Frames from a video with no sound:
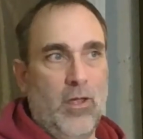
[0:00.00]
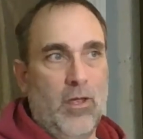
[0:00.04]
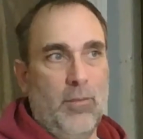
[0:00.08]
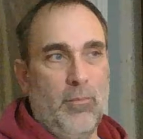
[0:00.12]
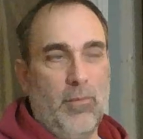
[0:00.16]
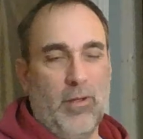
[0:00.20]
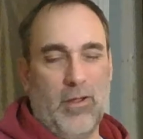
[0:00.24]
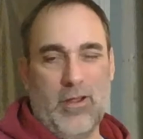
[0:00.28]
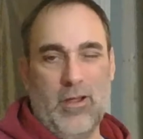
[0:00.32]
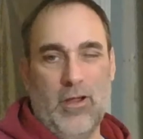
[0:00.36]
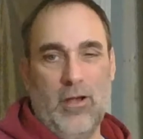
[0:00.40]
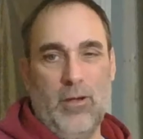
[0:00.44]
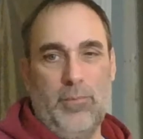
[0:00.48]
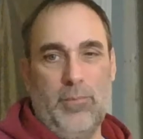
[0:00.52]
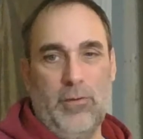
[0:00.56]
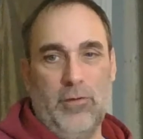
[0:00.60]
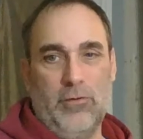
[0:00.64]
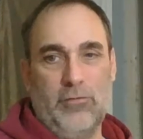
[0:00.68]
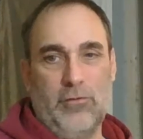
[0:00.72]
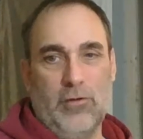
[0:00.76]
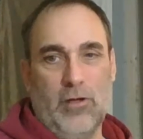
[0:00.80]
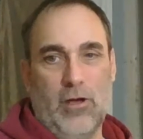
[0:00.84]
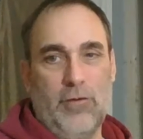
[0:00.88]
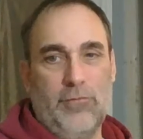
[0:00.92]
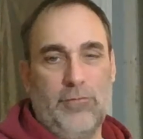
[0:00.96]
Am I kind of
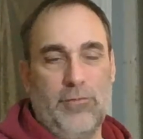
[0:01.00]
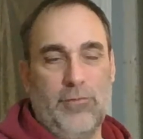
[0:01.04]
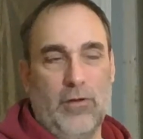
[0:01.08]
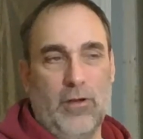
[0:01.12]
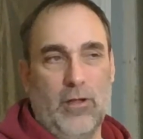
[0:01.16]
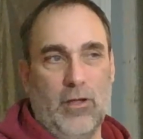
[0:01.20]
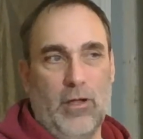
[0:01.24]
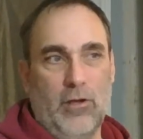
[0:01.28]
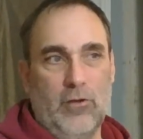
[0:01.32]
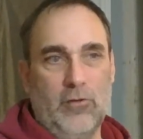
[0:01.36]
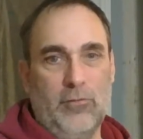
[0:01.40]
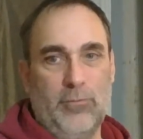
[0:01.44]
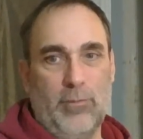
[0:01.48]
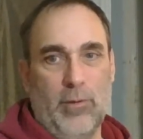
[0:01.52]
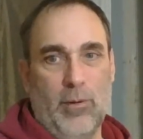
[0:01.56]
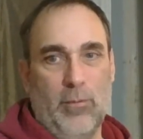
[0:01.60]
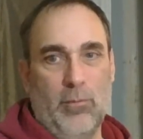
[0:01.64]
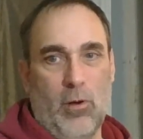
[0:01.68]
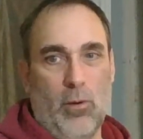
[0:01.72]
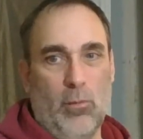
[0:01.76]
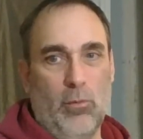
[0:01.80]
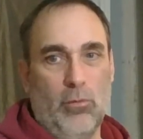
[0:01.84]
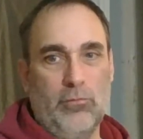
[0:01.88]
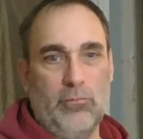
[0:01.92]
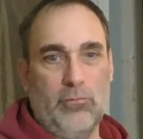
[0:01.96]
pissed off that I got to spend
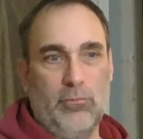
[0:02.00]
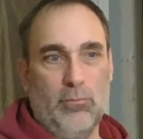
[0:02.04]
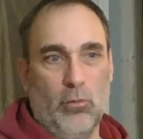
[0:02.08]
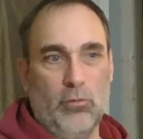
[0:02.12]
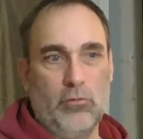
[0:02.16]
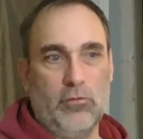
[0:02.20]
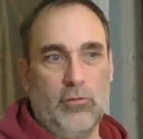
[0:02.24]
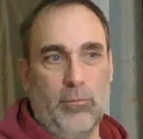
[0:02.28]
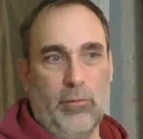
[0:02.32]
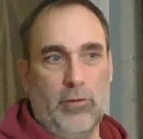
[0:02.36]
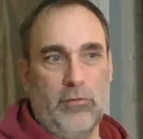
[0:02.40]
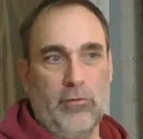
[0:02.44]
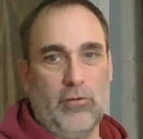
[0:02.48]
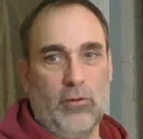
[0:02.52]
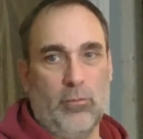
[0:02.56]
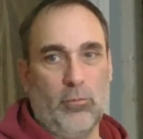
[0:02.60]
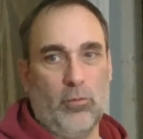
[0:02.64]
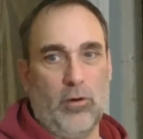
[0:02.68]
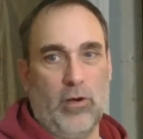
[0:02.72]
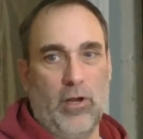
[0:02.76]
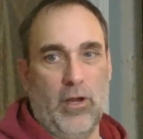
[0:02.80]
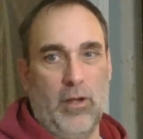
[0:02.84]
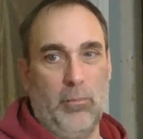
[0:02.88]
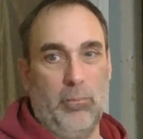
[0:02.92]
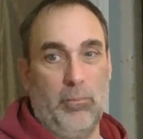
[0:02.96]
almost most of my
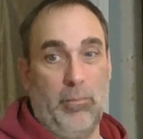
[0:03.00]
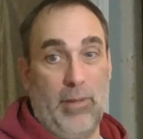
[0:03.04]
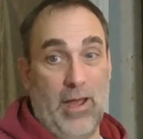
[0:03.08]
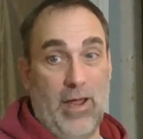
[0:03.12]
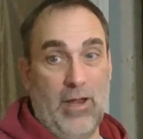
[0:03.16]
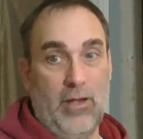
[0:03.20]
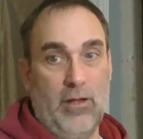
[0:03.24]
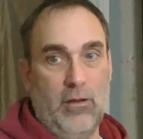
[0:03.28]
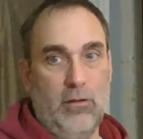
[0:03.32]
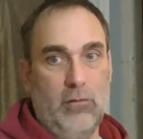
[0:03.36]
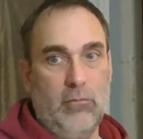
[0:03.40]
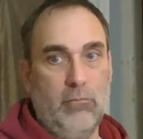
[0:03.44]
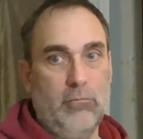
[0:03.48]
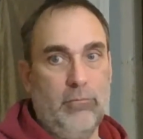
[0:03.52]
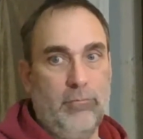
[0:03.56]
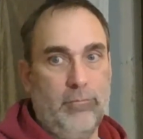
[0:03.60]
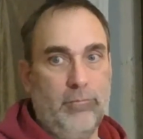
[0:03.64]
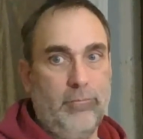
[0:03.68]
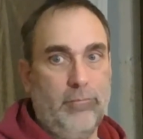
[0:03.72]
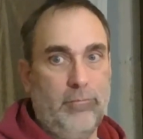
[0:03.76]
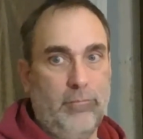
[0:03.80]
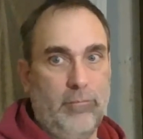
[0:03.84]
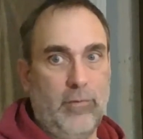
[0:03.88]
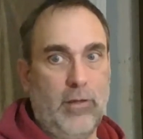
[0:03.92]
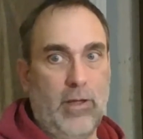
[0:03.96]
summer in bed?
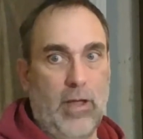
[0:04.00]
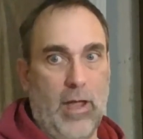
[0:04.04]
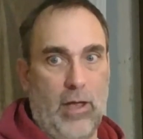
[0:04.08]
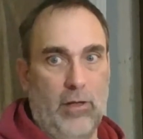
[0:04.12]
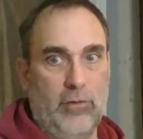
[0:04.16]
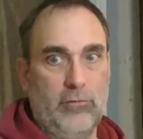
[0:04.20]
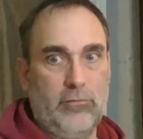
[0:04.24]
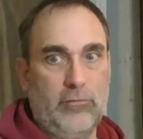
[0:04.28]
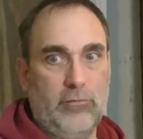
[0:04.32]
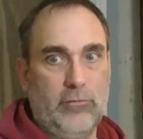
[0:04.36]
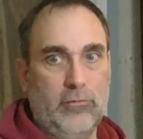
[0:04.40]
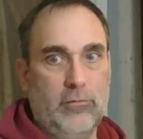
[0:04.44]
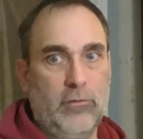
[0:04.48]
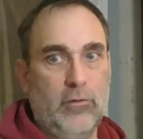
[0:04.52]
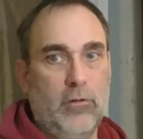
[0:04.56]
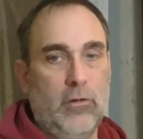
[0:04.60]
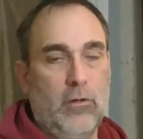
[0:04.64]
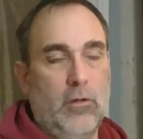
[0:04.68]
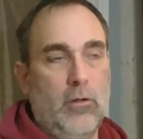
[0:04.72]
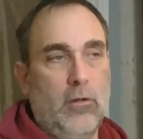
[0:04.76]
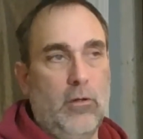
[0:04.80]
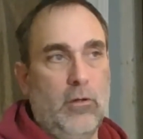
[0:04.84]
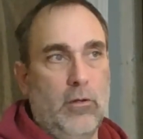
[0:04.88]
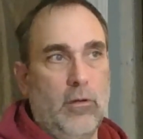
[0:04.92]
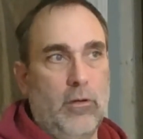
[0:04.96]
Yes.
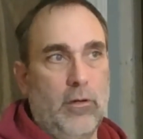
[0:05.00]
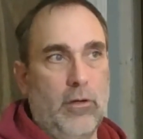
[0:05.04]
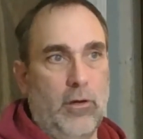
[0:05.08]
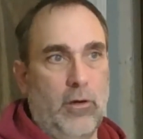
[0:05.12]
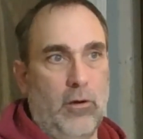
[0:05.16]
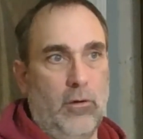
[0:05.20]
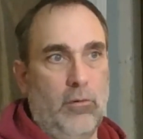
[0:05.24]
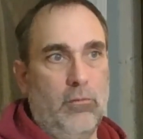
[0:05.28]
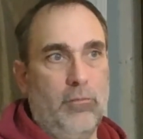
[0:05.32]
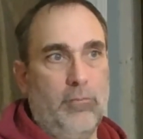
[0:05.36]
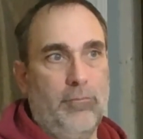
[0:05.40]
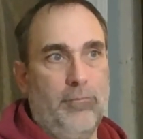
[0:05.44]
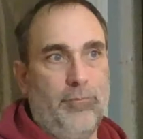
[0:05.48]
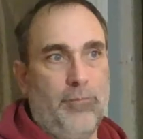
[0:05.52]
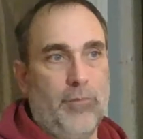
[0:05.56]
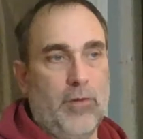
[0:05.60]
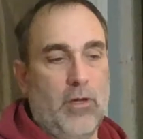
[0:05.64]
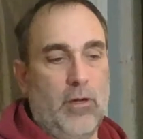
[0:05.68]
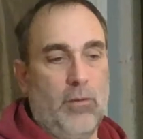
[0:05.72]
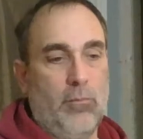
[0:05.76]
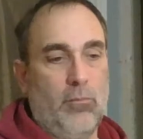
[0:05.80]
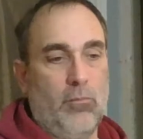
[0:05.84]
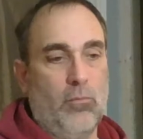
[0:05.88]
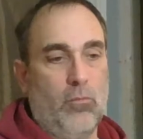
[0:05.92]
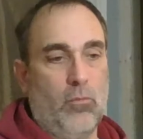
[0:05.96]
You know,
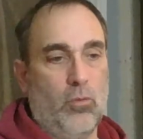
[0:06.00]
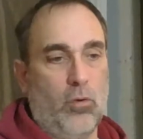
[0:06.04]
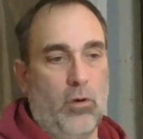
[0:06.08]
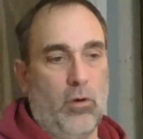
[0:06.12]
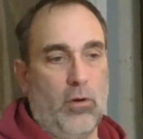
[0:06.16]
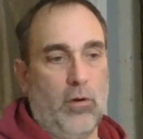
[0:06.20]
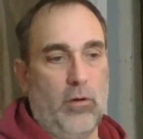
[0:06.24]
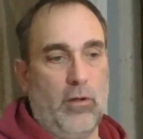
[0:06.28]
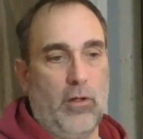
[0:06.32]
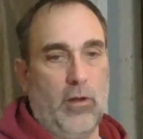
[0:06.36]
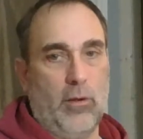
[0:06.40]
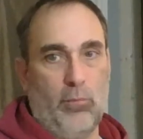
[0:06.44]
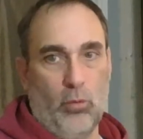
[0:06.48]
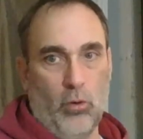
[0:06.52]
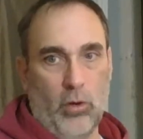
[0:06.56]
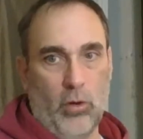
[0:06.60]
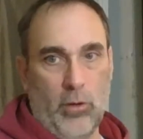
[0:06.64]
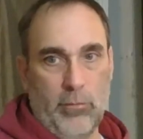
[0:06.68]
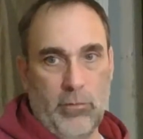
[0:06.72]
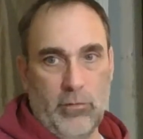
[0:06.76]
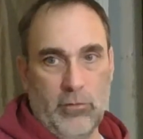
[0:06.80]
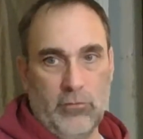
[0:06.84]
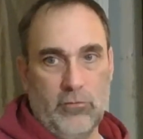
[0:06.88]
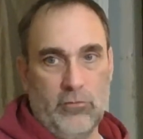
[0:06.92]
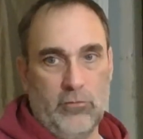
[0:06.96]
um, or at
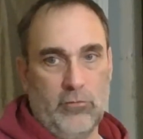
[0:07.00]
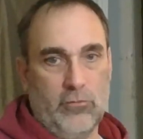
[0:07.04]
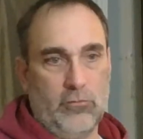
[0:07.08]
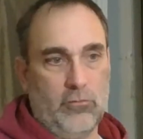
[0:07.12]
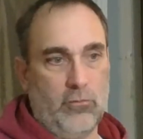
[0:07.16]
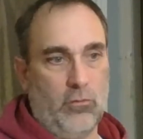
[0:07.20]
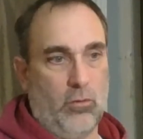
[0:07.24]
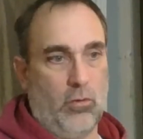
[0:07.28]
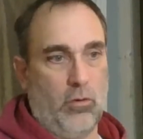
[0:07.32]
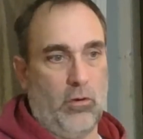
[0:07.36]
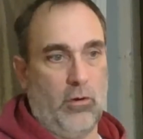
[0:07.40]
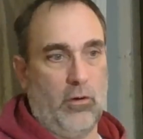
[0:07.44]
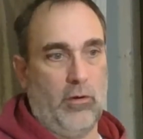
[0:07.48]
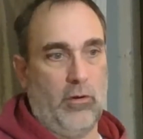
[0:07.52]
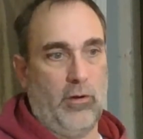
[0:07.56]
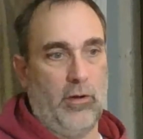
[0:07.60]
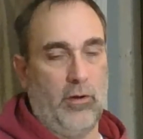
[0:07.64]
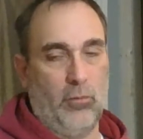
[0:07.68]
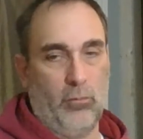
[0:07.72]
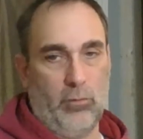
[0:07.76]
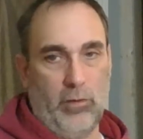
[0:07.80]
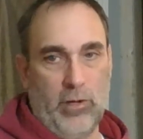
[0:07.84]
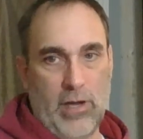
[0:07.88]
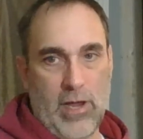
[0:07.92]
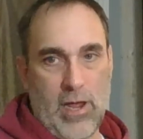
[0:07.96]
appointments, or
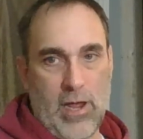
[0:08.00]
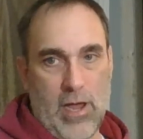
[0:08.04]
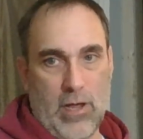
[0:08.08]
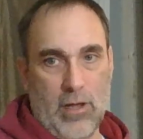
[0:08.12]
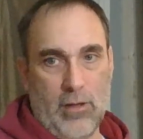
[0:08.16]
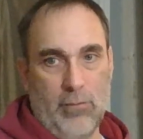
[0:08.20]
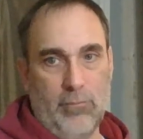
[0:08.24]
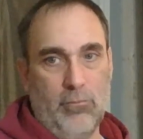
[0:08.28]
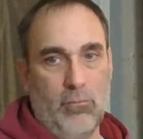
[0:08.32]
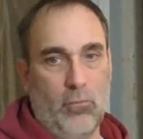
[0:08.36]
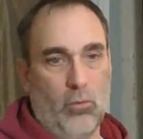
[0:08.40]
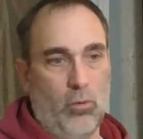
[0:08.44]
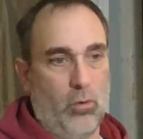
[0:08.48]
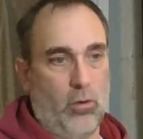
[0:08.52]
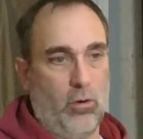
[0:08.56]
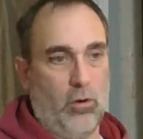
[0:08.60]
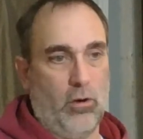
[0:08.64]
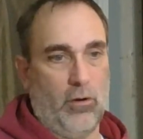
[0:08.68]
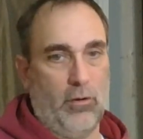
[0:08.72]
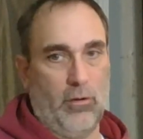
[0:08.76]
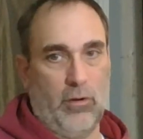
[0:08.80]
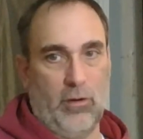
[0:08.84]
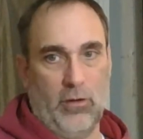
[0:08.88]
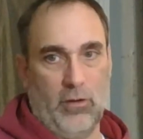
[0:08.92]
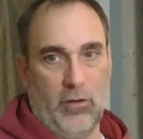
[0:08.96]
in rehab,
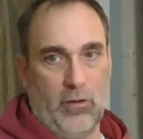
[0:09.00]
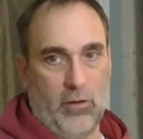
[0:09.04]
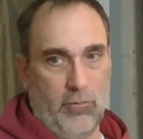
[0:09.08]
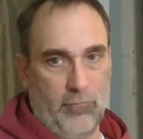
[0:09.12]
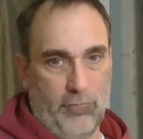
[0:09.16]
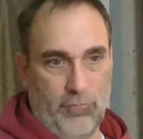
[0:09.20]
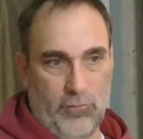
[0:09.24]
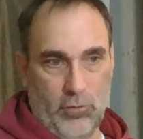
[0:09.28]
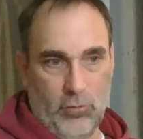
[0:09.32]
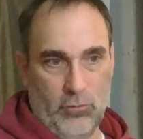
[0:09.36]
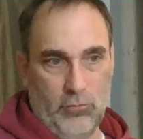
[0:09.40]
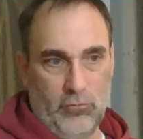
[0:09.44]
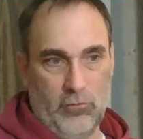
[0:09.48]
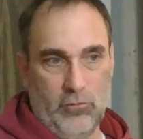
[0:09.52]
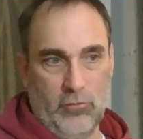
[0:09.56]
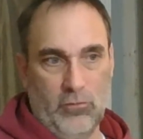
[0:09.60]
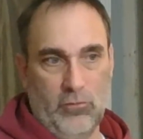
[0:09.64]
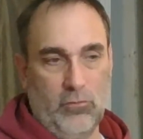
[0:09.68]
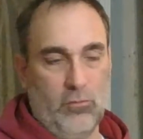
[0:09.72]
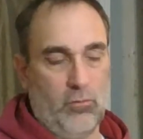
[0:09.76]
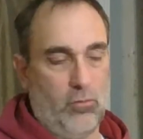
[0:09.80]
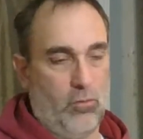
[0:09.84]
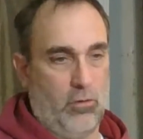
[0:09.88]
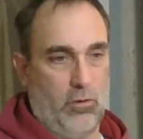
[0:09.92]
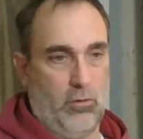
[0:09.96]
or in
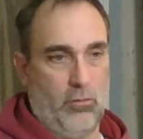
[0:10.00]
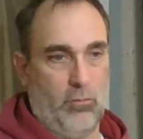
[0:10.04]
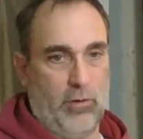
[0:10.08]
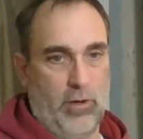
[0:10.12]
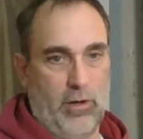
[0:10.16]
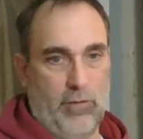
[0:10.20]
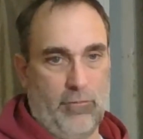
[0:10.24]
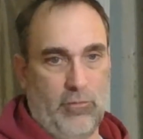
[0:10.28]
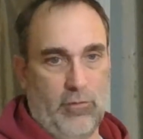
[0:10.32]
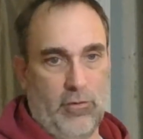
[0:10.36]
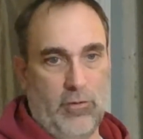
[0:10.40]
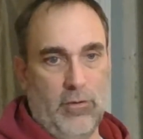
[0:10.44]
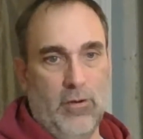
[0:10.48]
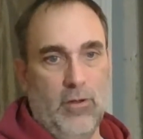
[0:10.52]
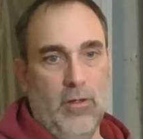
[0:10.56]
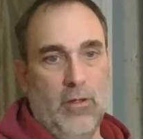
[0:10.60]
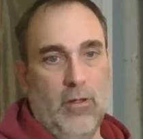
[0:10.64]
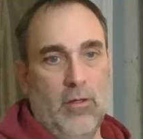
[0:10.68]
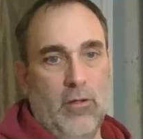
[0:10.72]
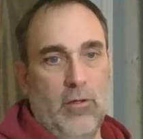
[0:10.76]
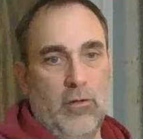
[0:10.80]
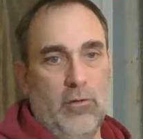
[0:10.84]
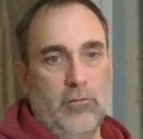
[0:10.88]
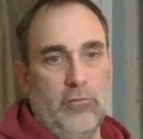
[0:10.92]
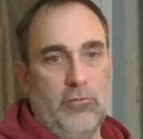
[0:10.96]
confusion, or whatever.
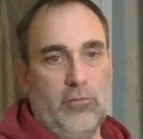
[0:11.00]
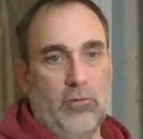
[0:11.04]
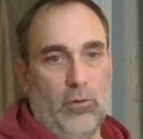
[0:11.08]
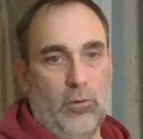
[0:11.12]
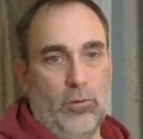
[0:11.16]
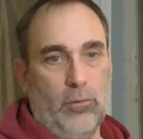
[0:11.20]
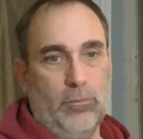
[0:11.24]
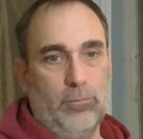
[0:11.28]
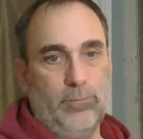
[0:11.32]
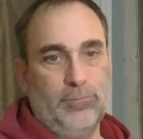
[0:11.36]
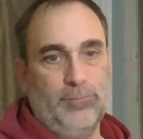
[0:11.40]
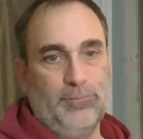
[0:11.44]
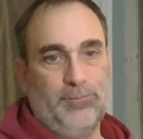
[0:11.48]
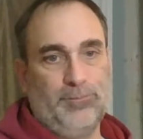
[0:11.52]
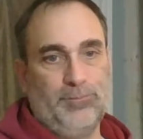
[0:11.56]
So